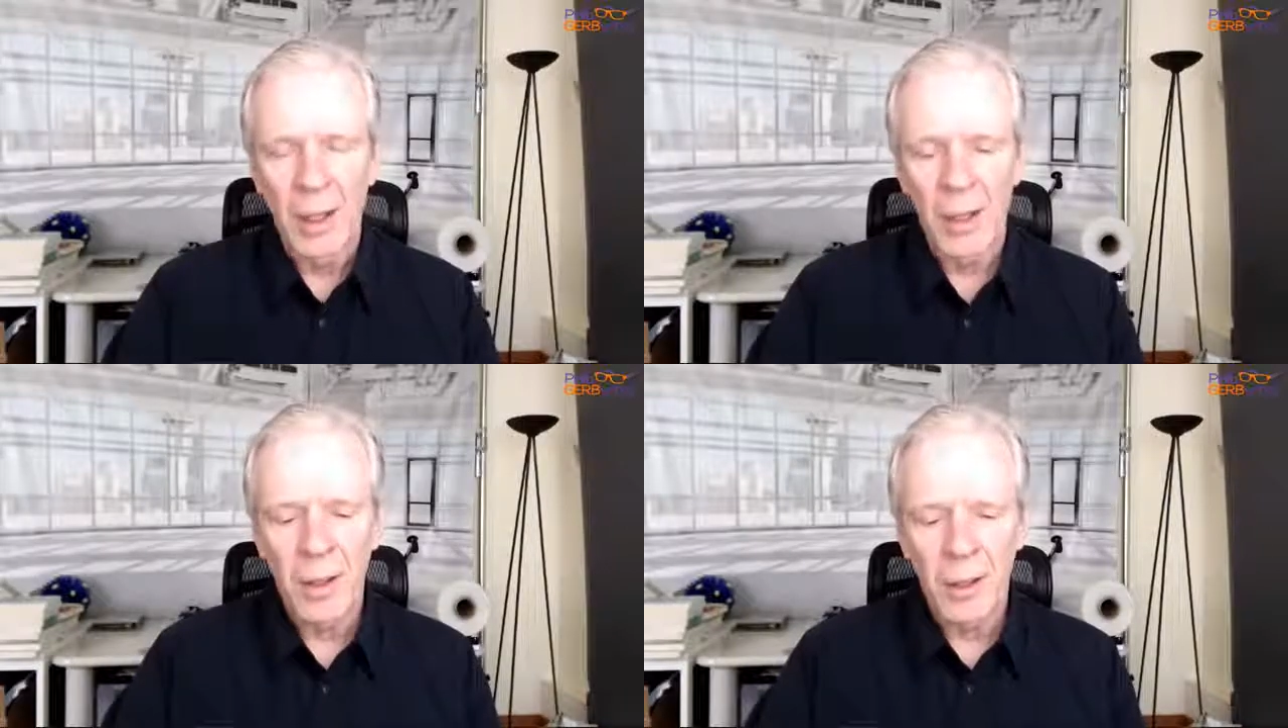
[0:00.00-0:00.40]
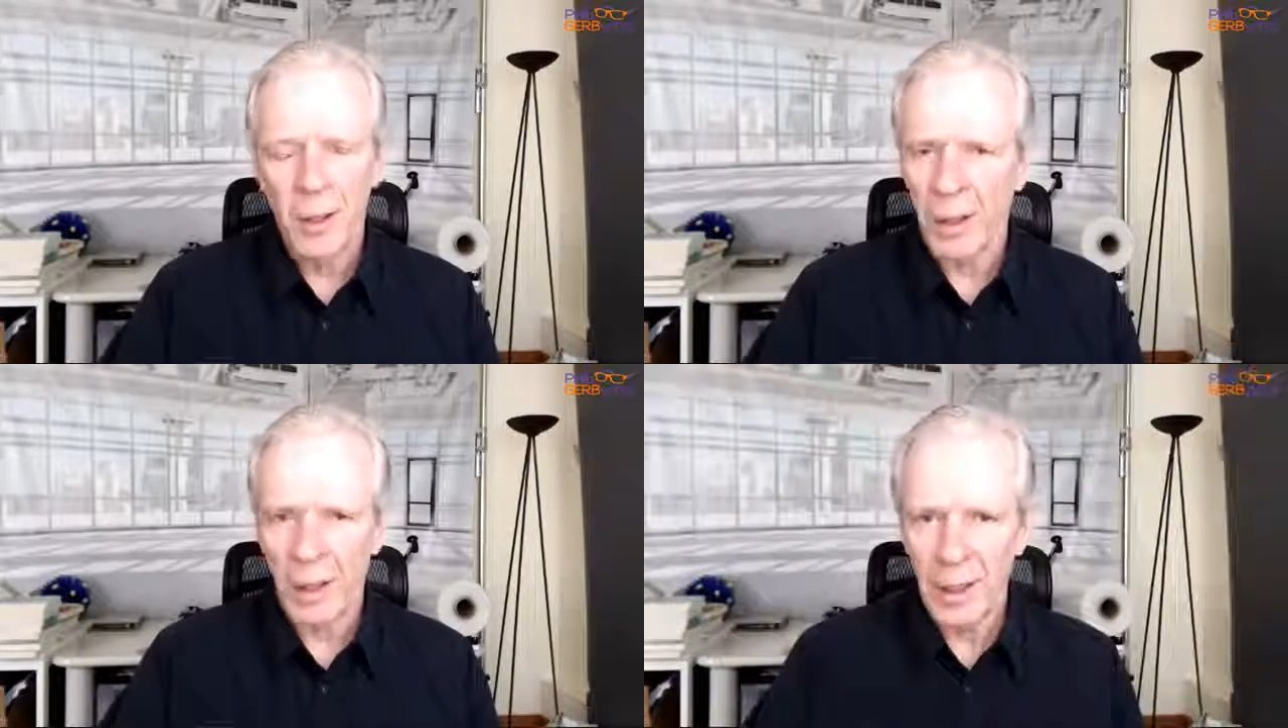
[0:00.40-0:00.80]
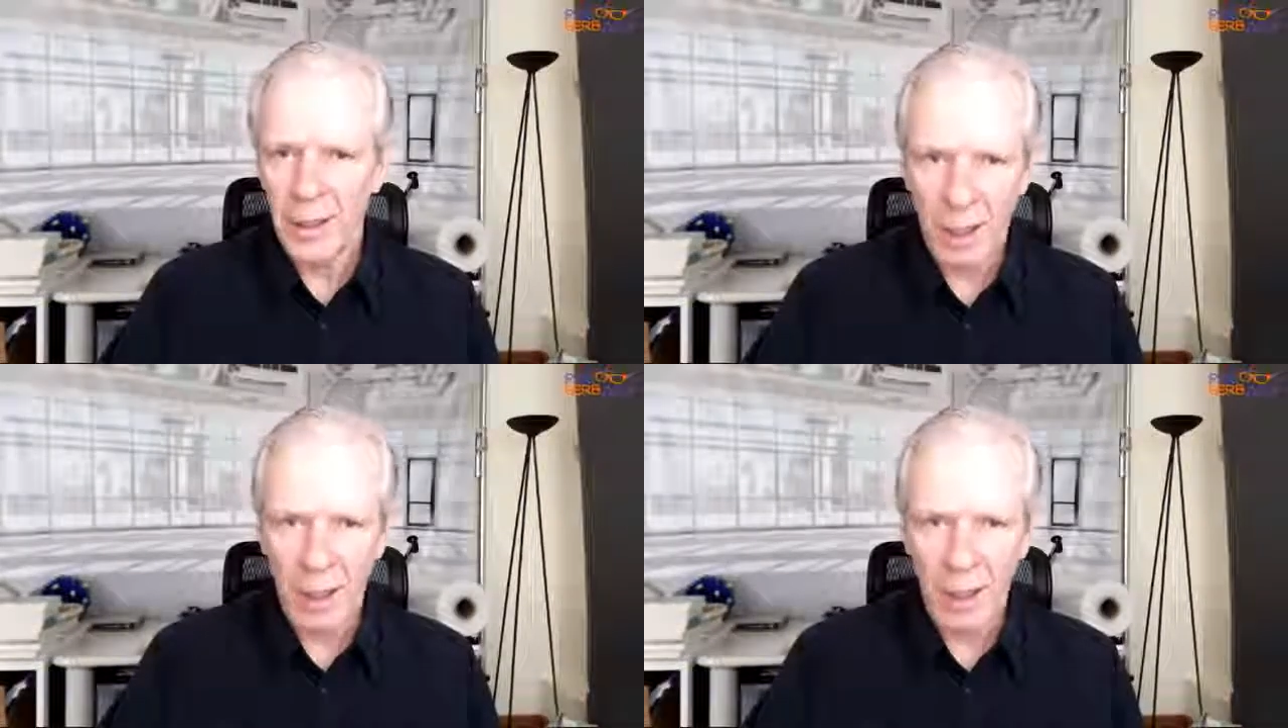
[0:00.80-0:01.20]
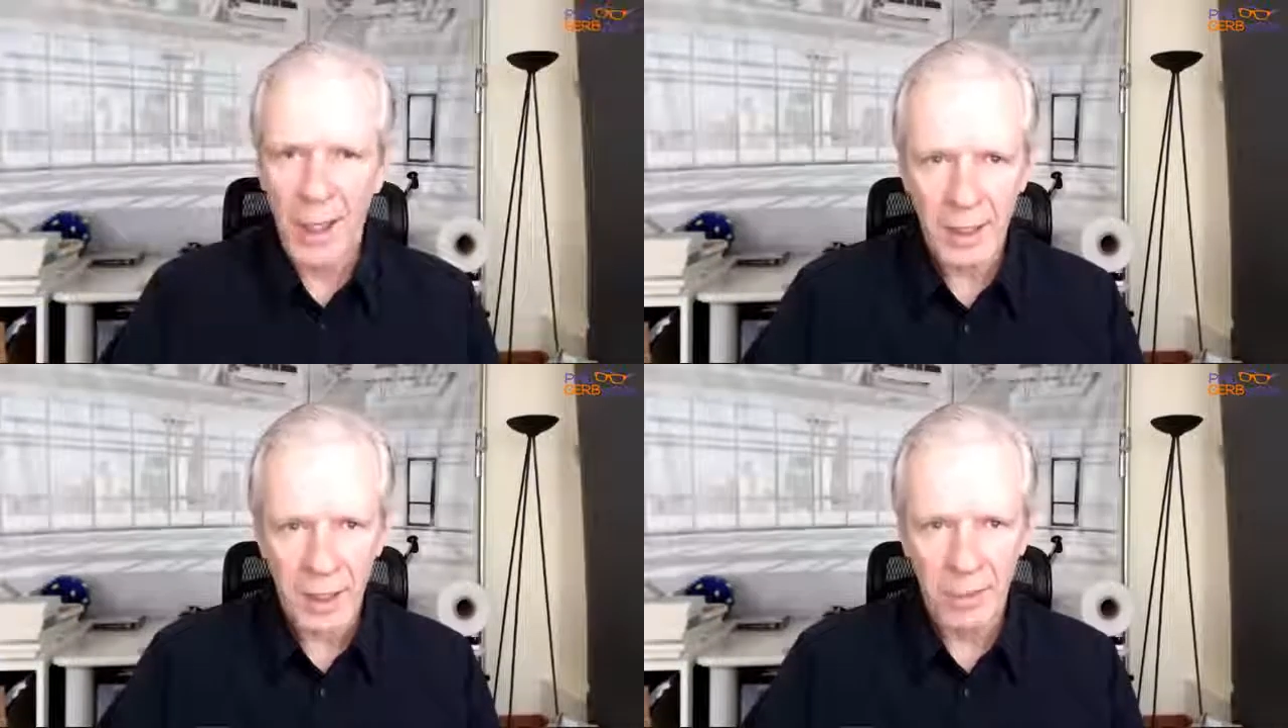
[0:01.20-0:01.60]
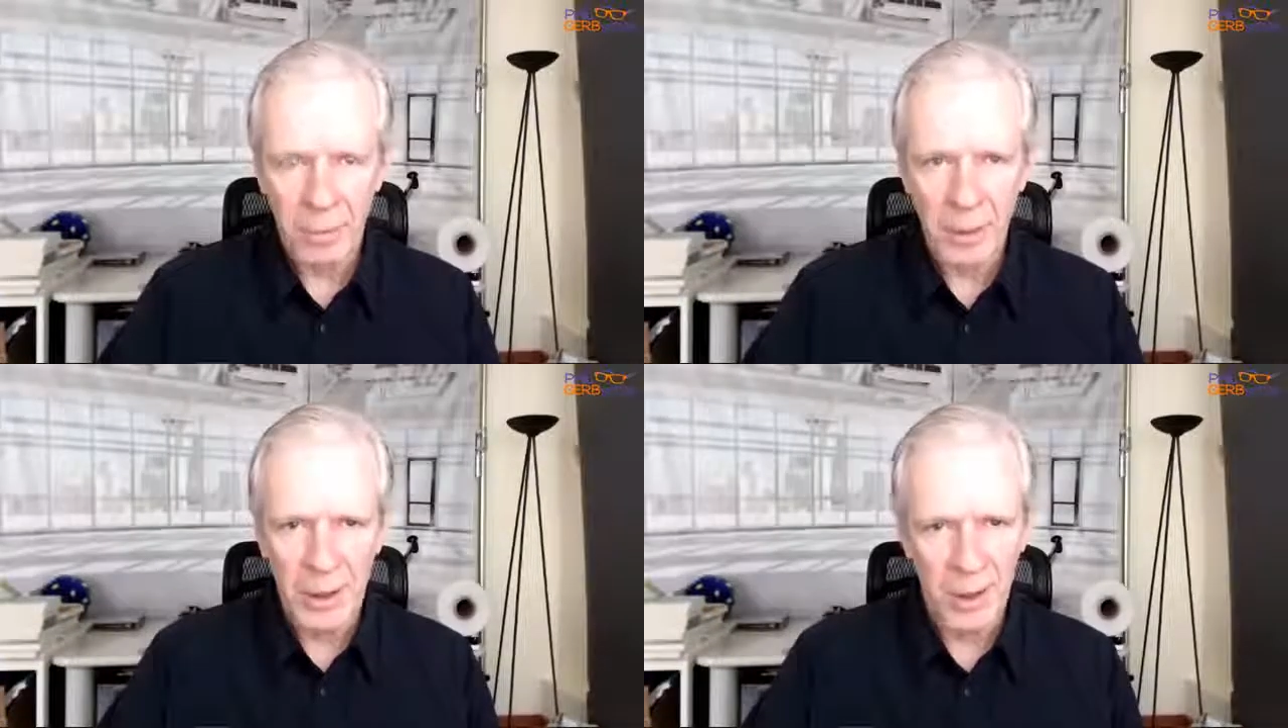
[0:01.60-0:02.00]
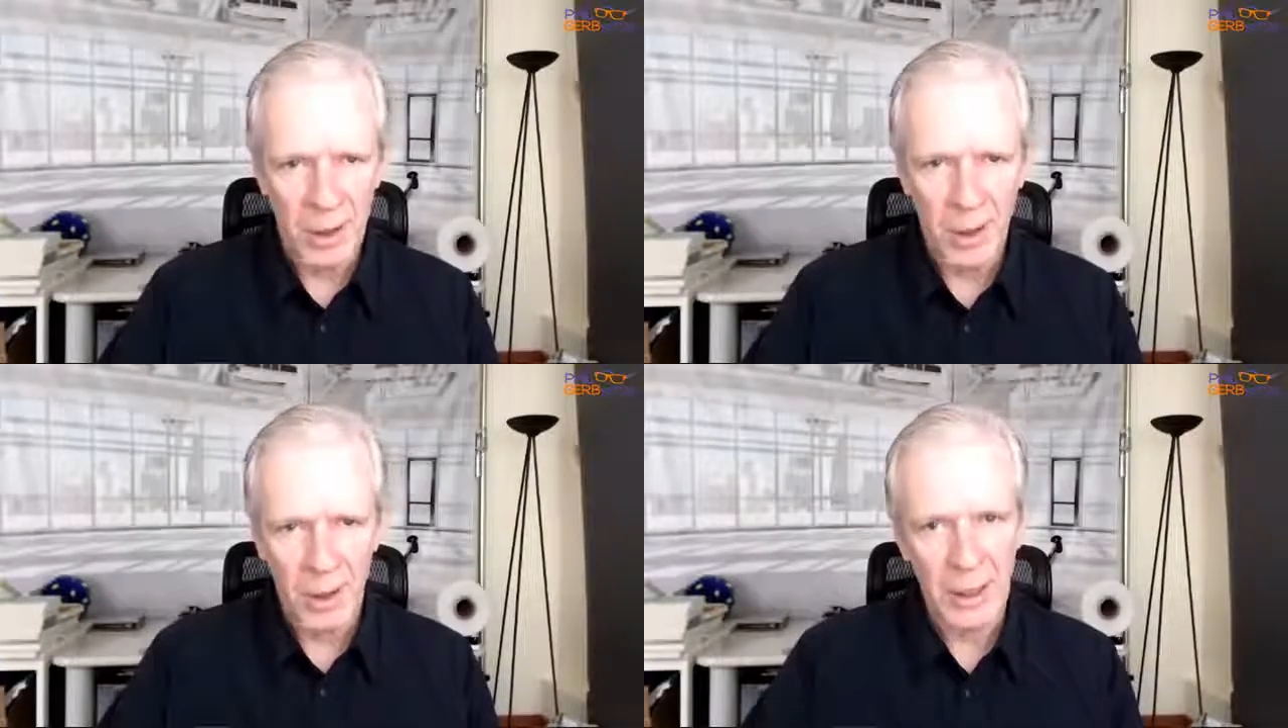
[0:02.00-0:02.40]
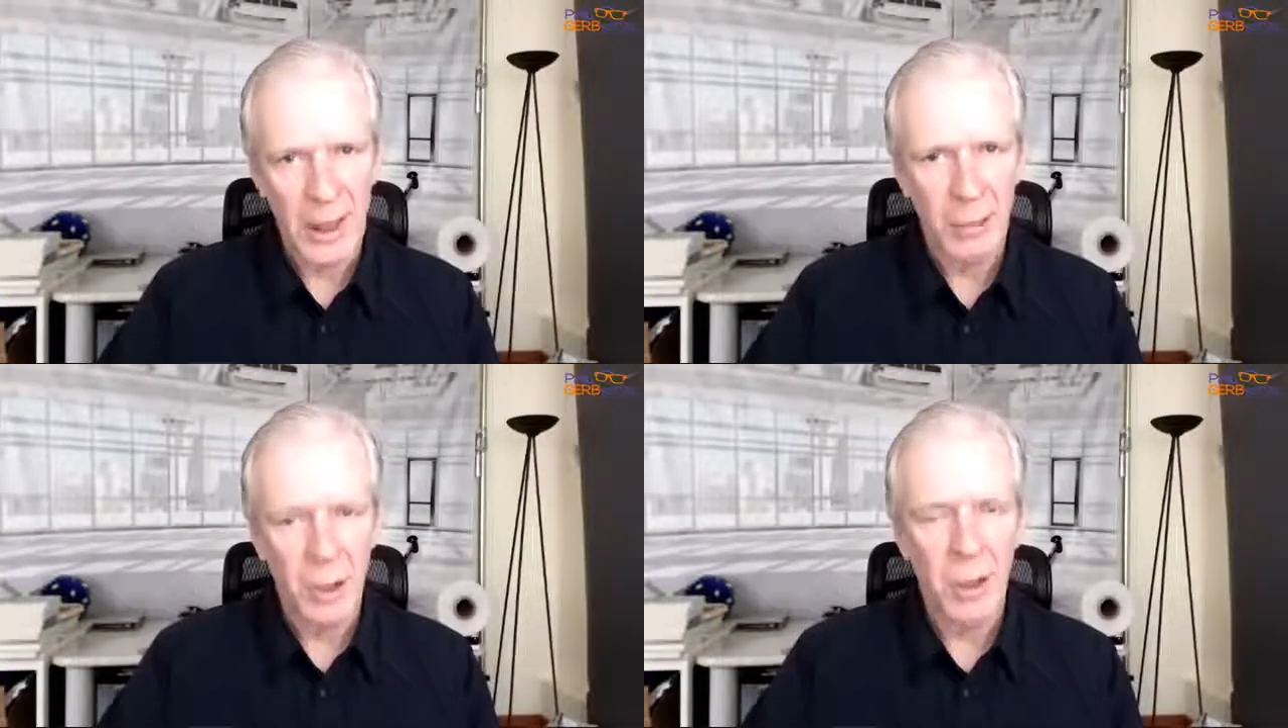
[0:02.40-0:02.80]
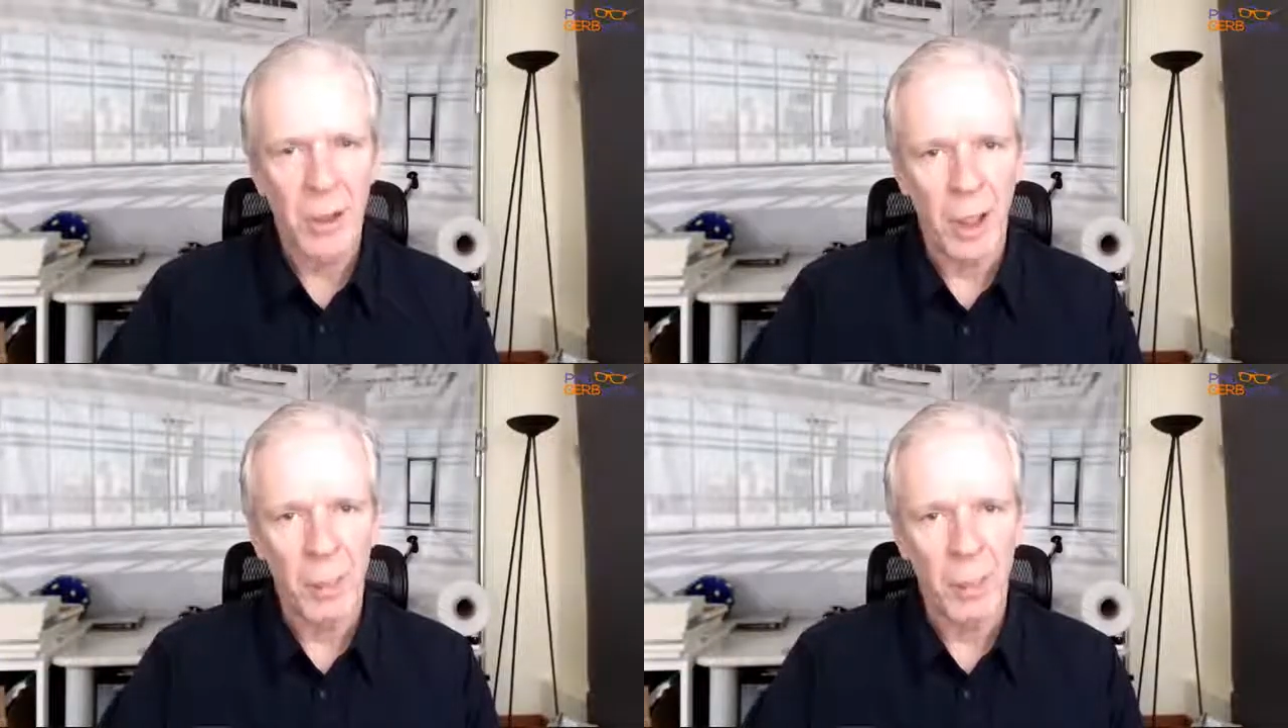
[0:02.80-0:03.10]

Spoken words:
there is a collection of business cards that keep showing up